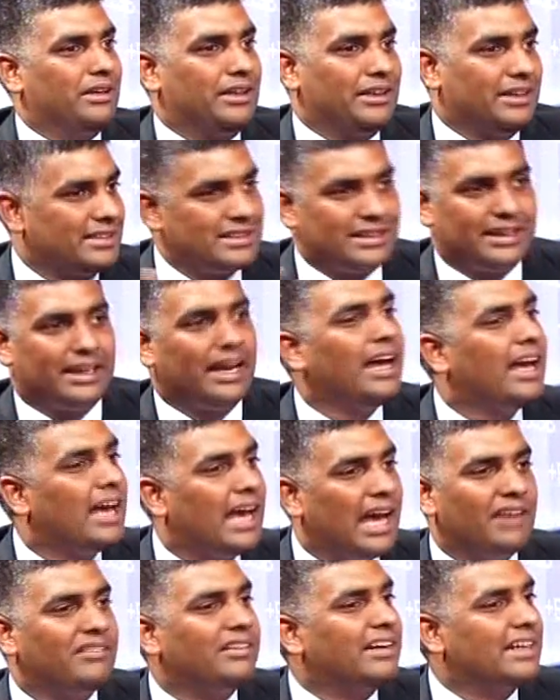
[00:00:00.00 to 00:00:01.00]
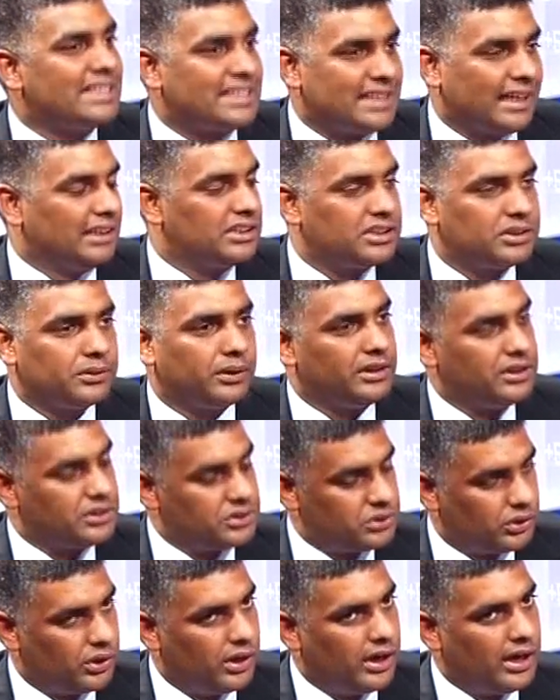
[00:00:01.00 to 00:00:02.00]
It doesn't have any yeah. sense to us.
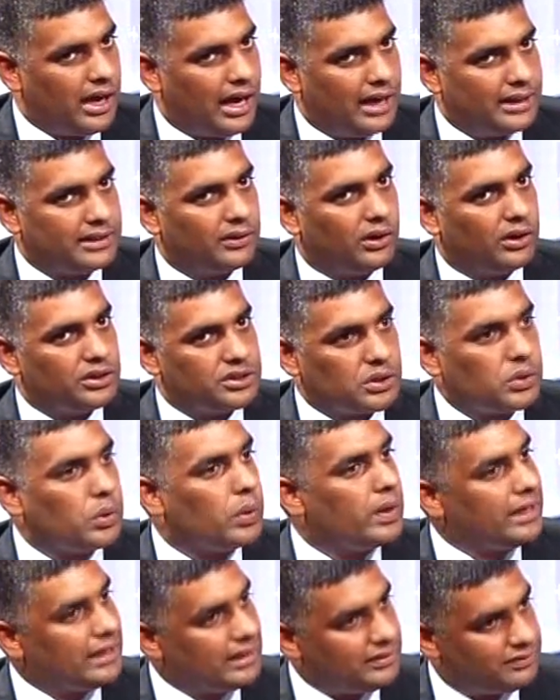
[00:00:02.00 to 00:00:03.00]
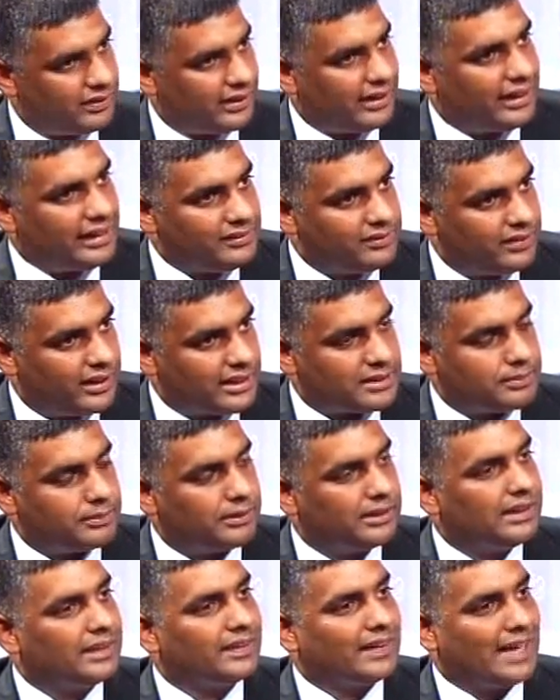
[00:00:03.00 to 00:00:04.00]
So I think also going in for an
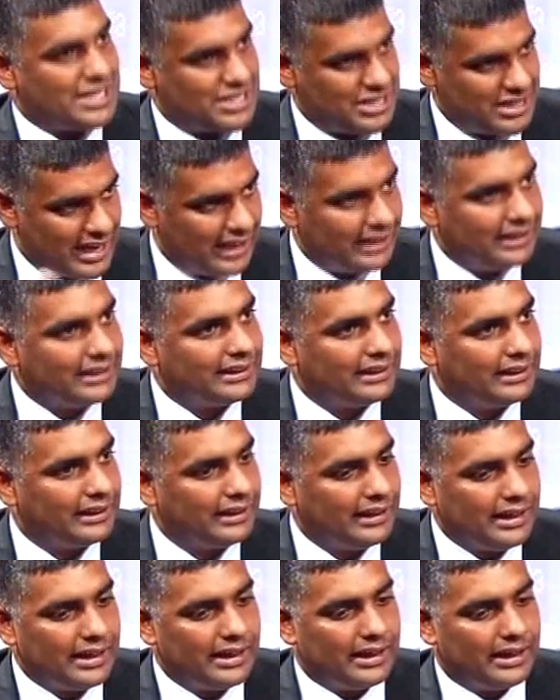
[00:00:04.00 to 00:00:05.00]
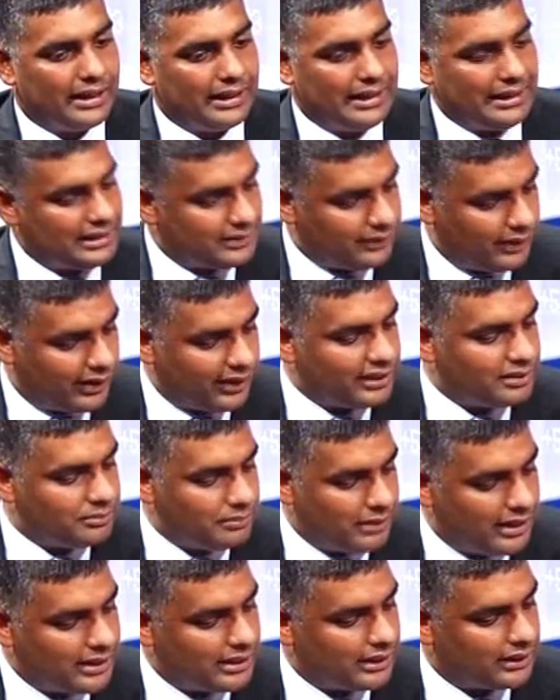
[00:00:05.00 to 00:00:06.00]
investment, the rationality is one of the
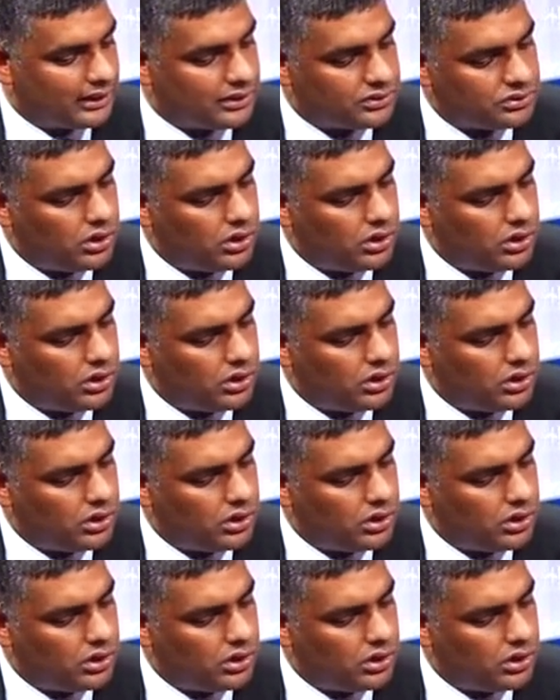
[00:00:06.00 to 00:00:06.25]
major things.